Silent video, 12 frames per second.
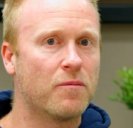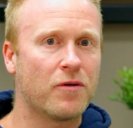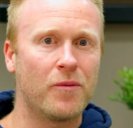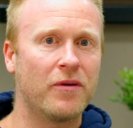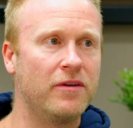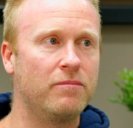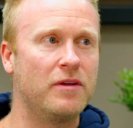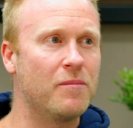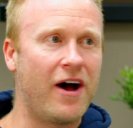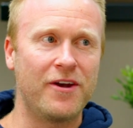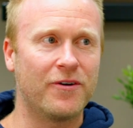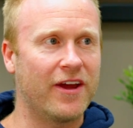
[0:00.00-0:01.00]
you
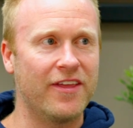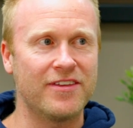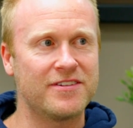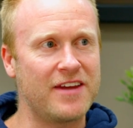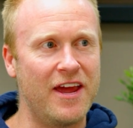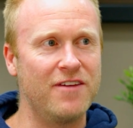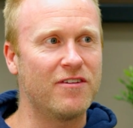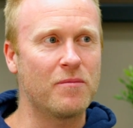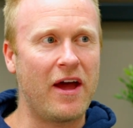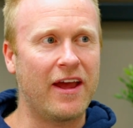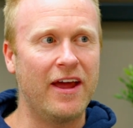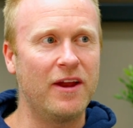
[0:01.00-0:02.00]
might not get the saving
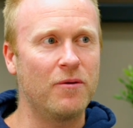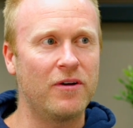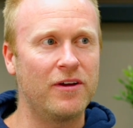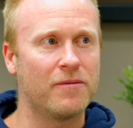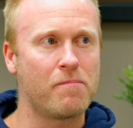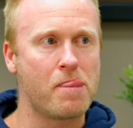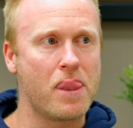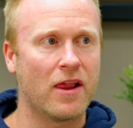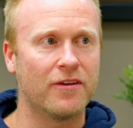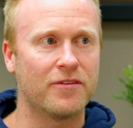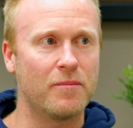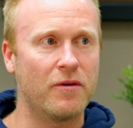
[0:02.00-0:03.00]
back anyway
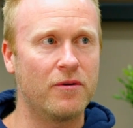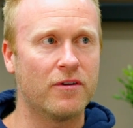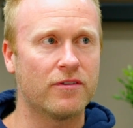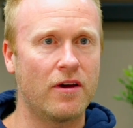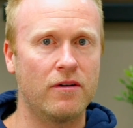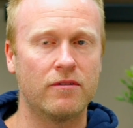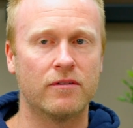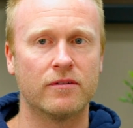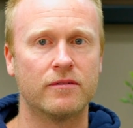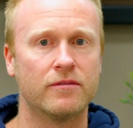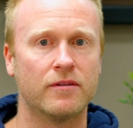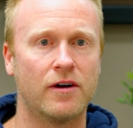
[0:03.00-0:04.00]
because the builder's like,
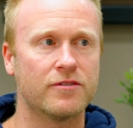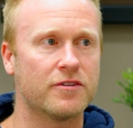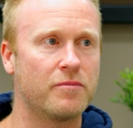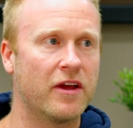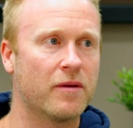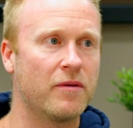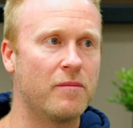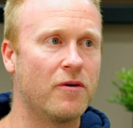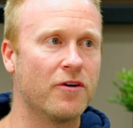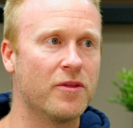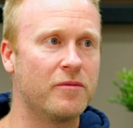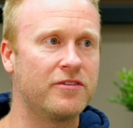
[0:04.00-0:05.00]
I'll just make a bit
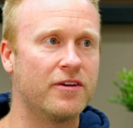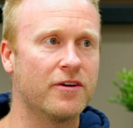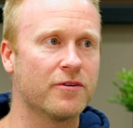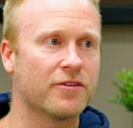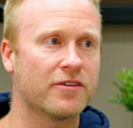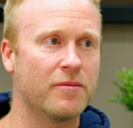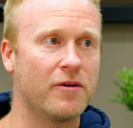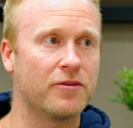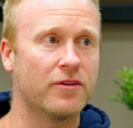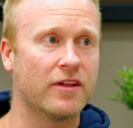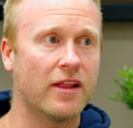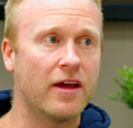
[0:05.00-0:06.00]
more on the materials because I'm not
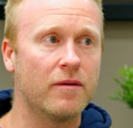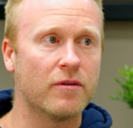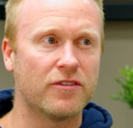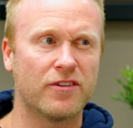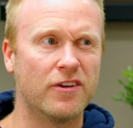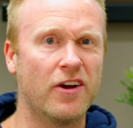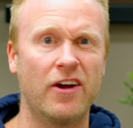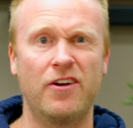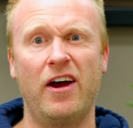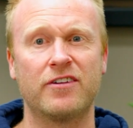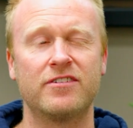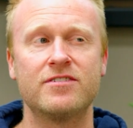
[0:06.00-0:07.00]
doing the labor. So you're
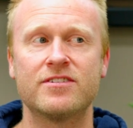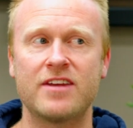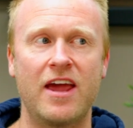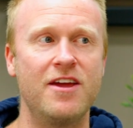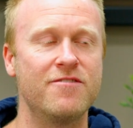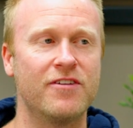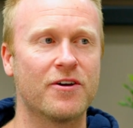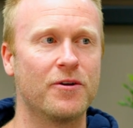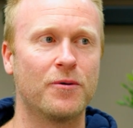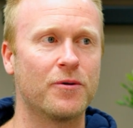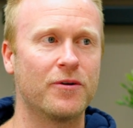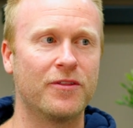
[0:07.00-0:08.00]
not actually saving on
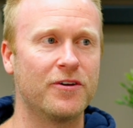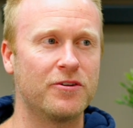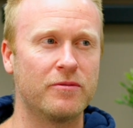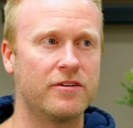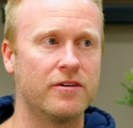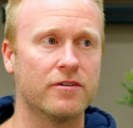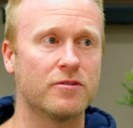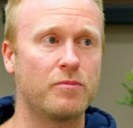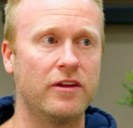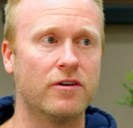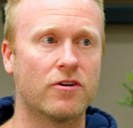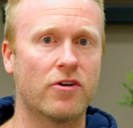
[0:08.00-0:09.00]
ordering those materials,
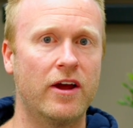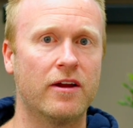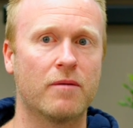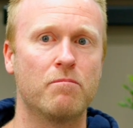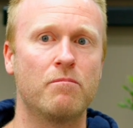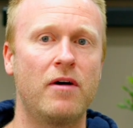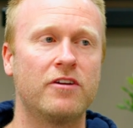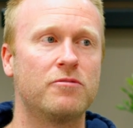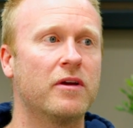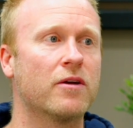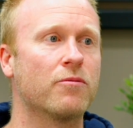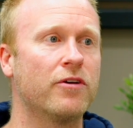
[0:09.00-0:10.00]
but you're creating a much
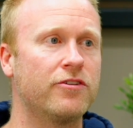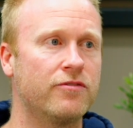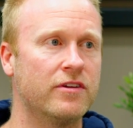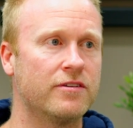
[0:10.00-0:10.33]
bigger risk for